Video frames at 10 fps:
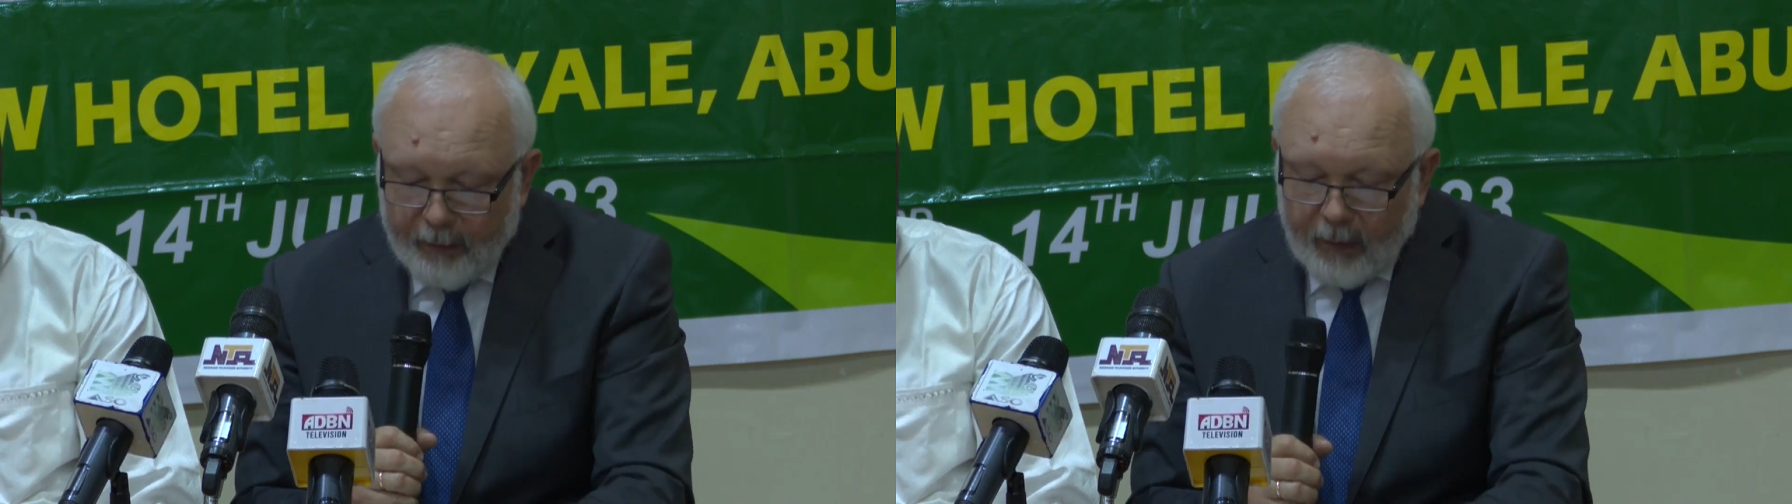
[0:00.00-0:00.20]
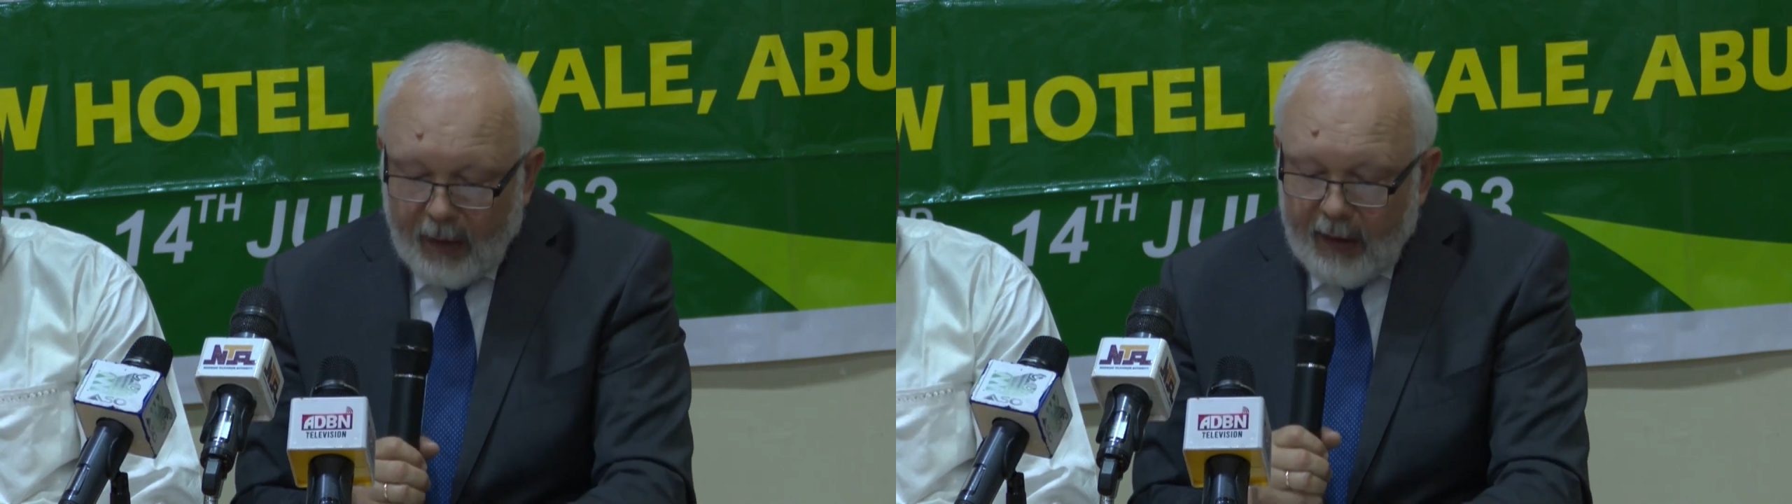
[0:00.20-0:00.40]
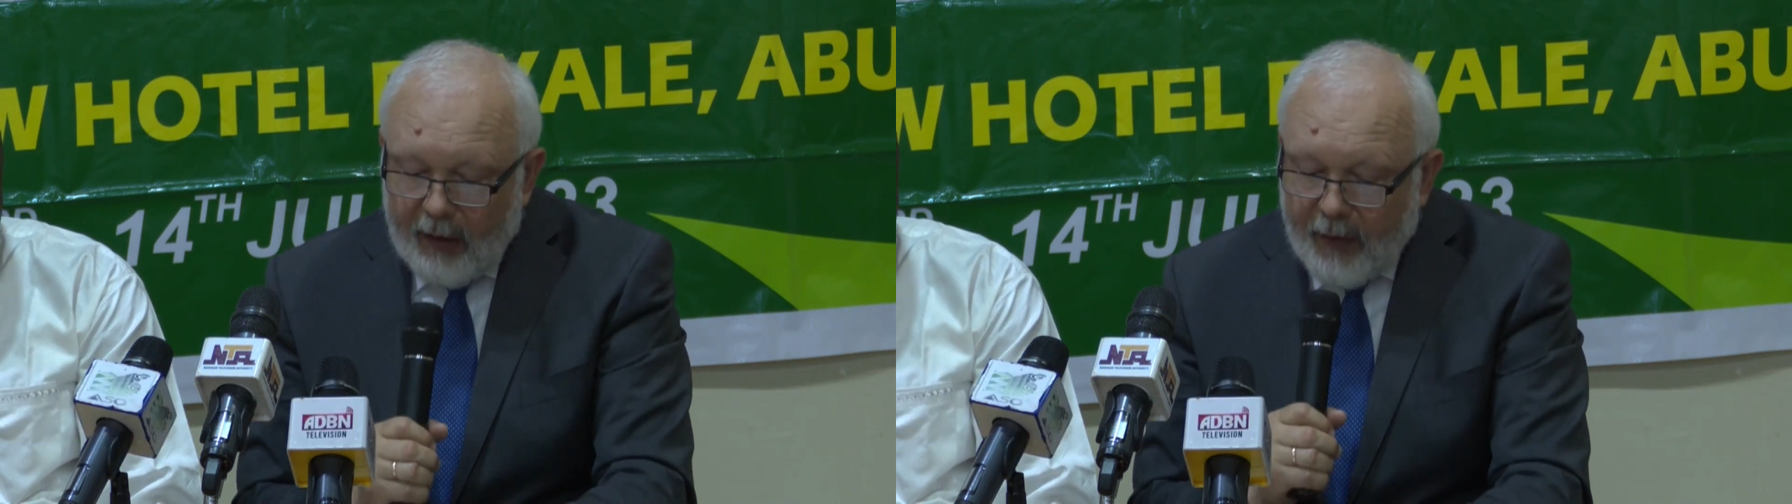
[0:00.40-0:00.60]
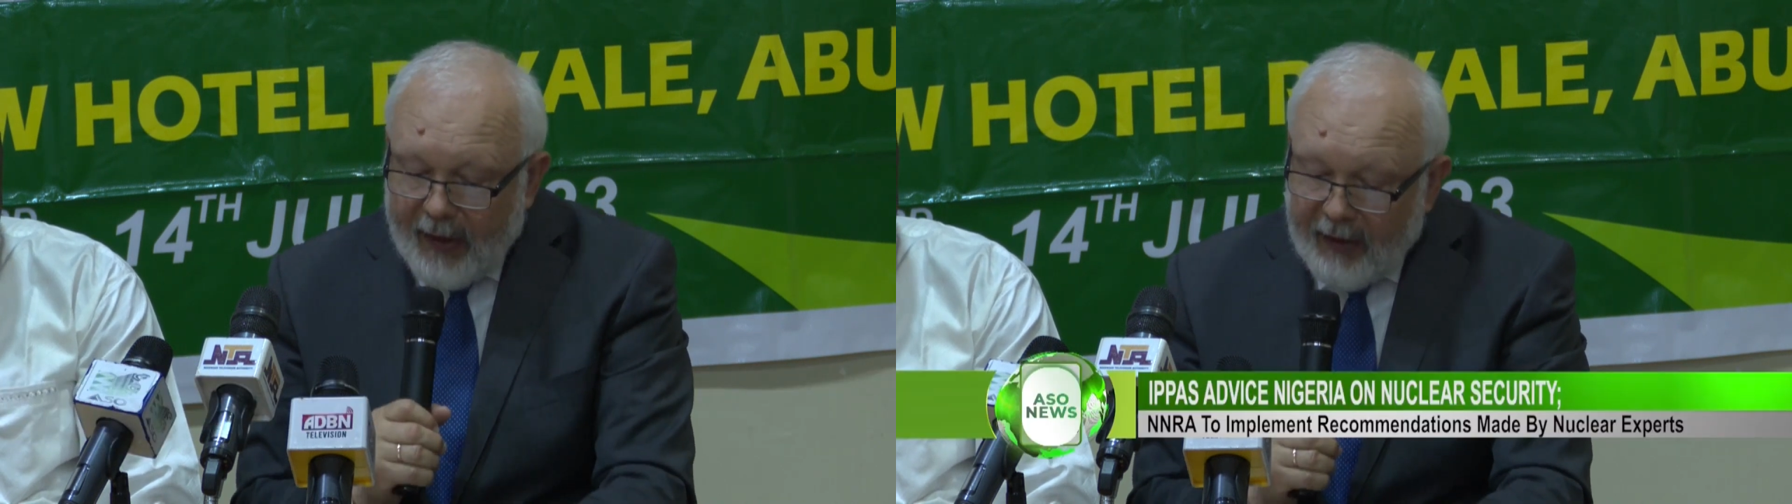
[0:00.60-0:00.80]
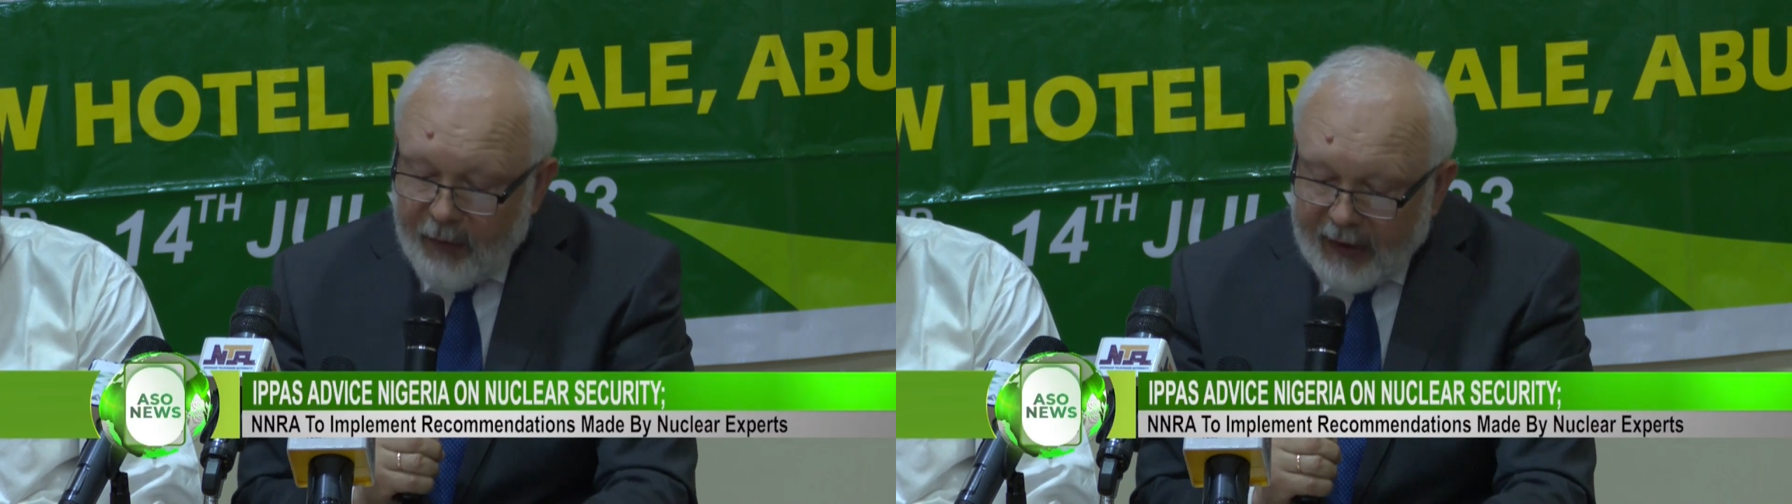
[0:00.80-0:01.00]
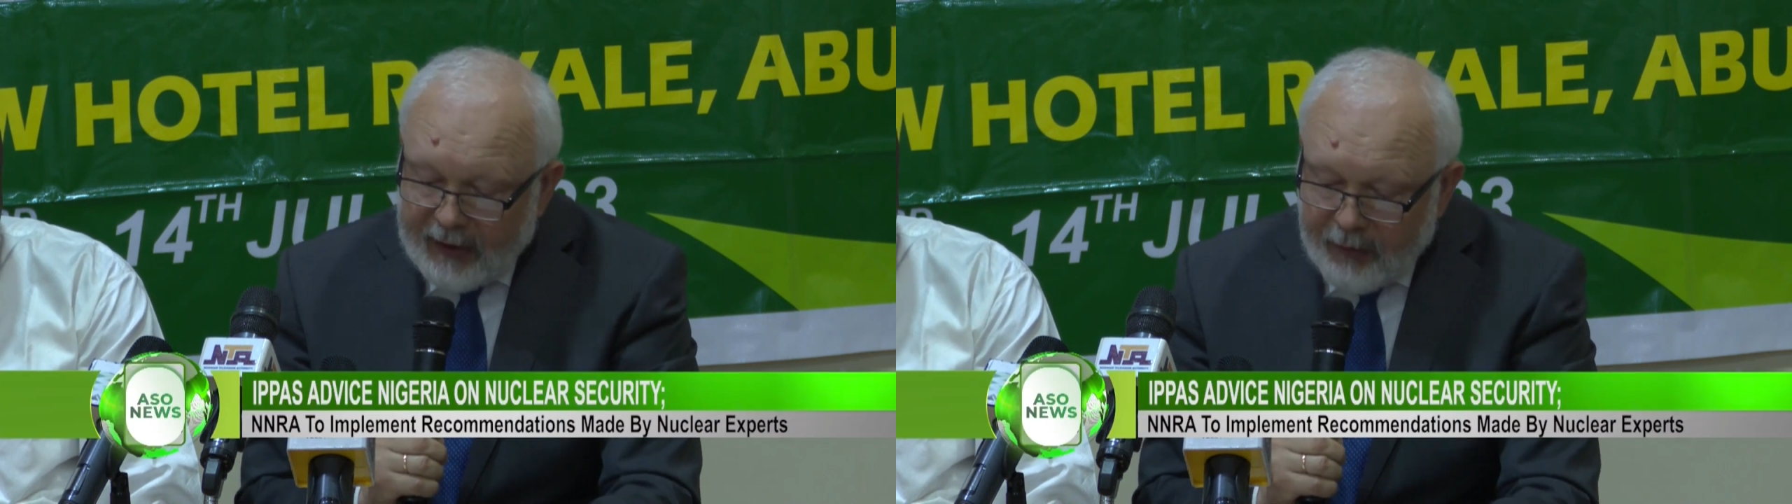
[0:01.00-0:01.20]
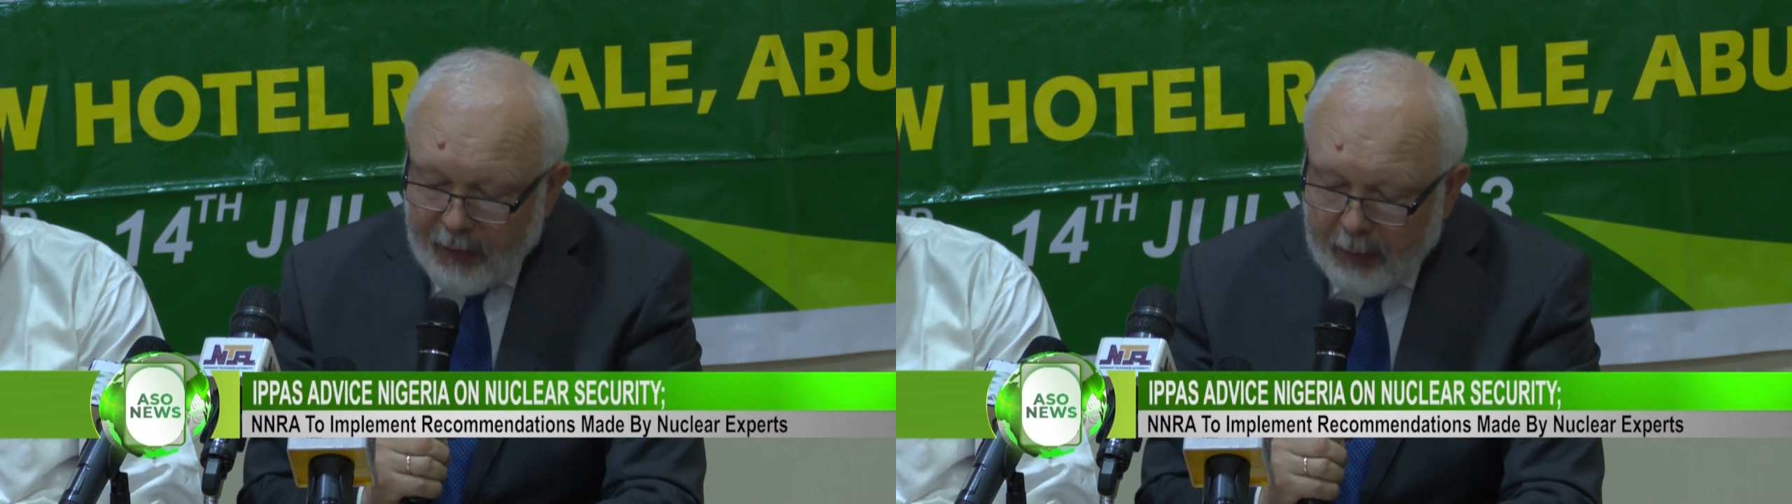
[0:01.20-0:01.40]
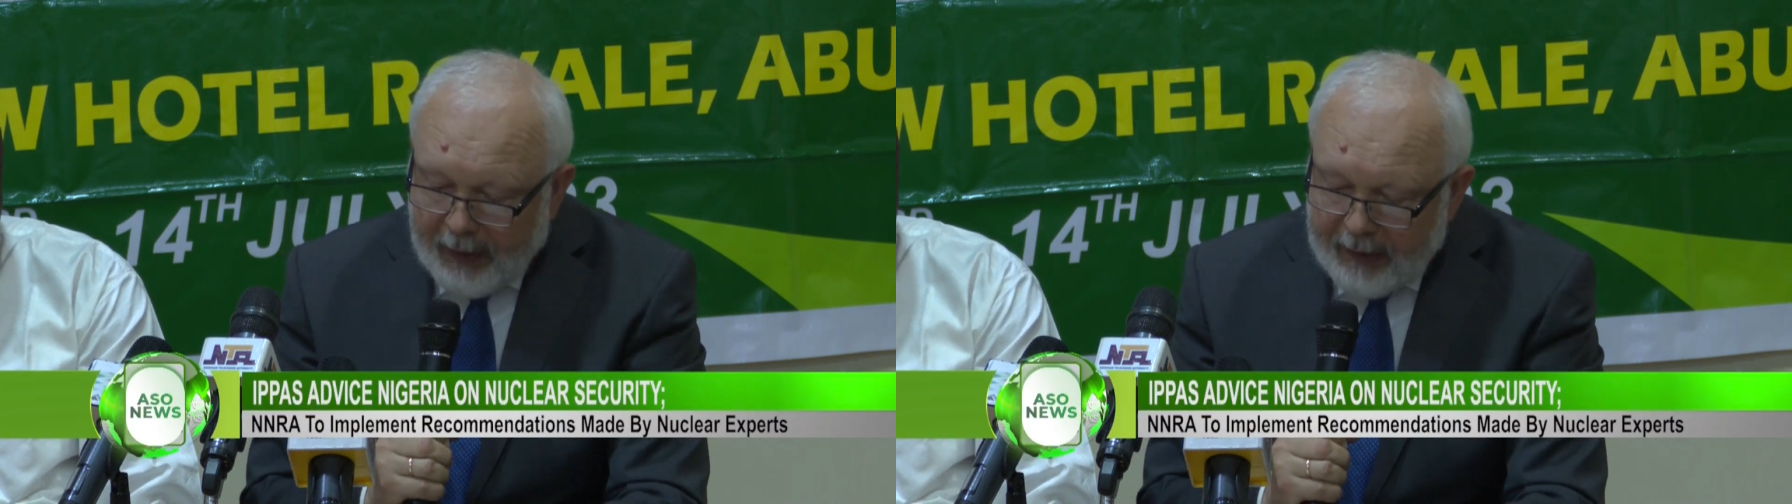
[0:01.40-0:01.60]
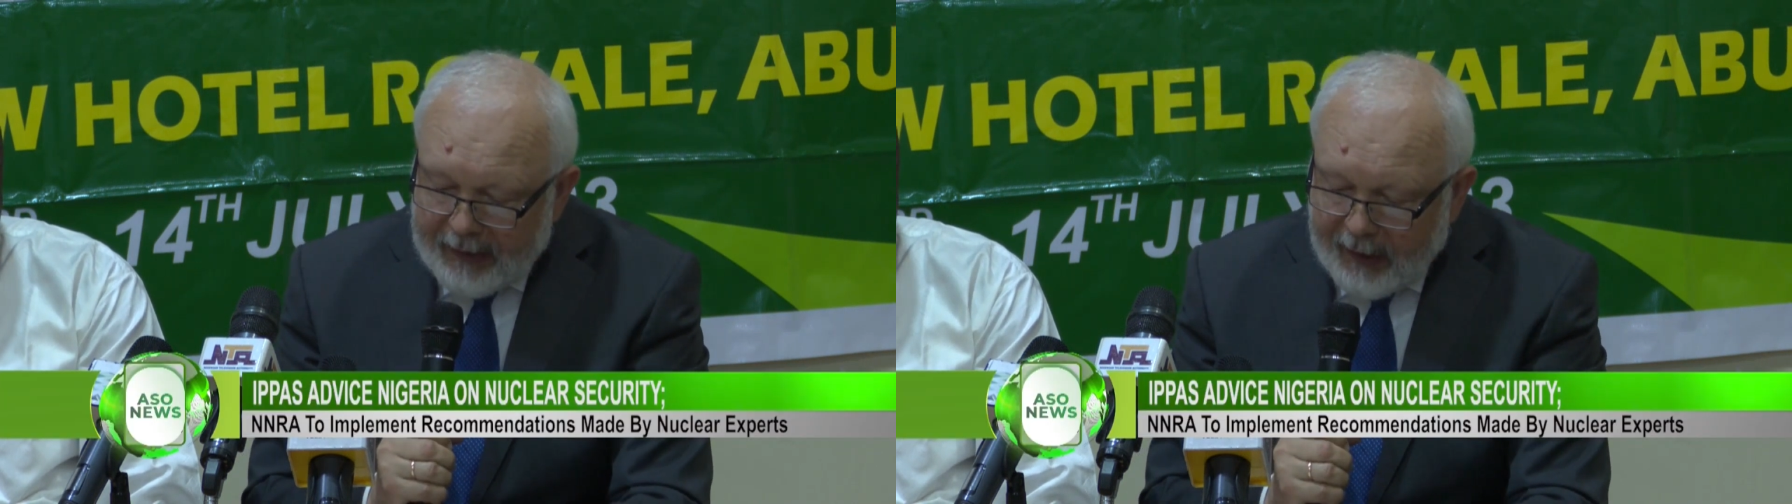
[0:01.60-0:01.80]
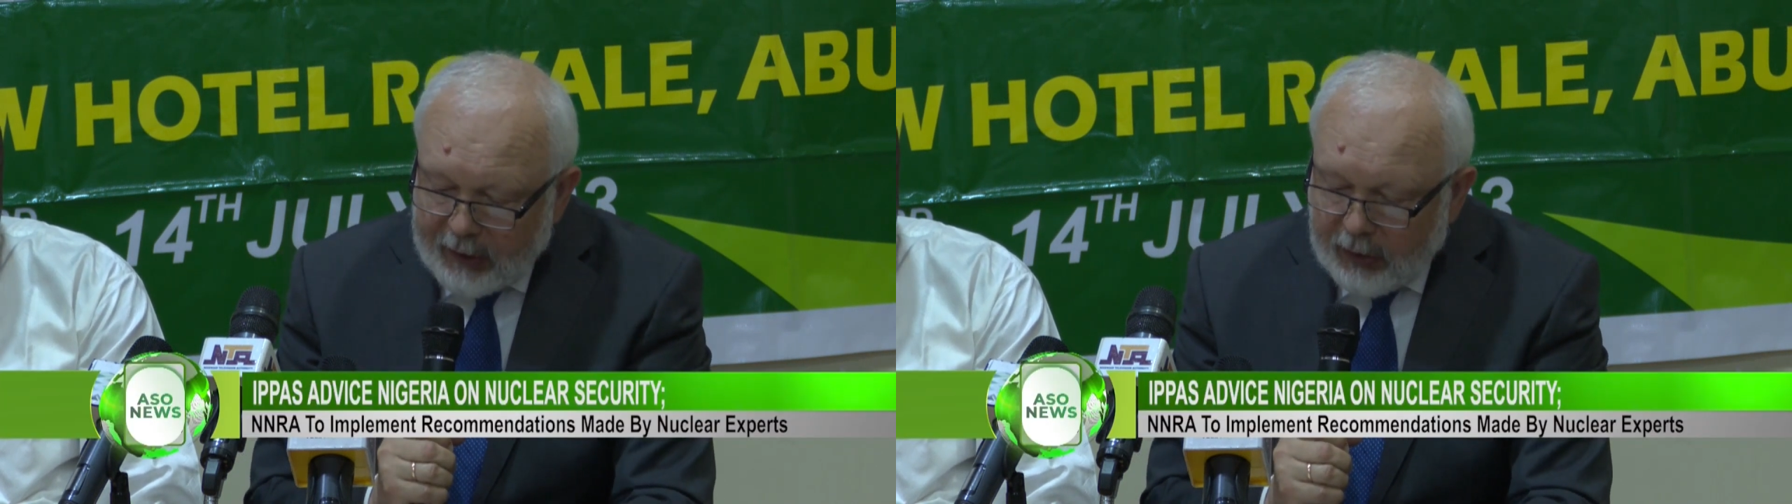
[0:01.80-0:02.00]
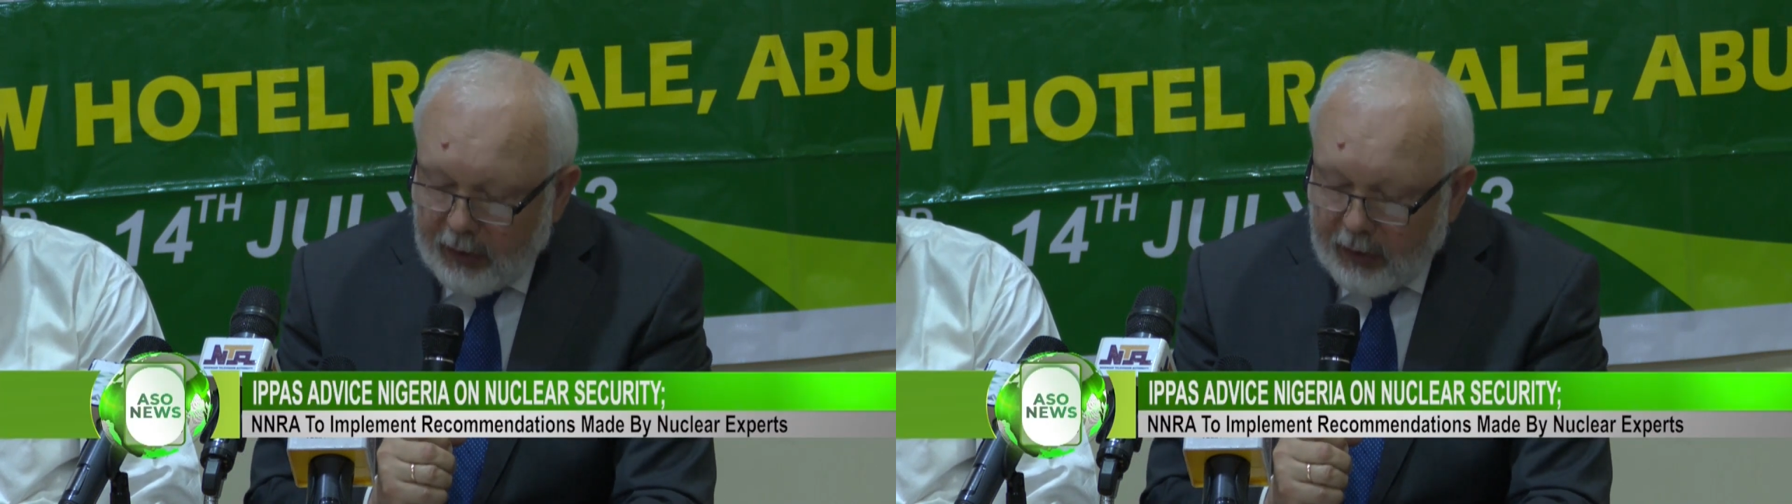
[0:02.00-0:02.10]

As nuclear security continues to be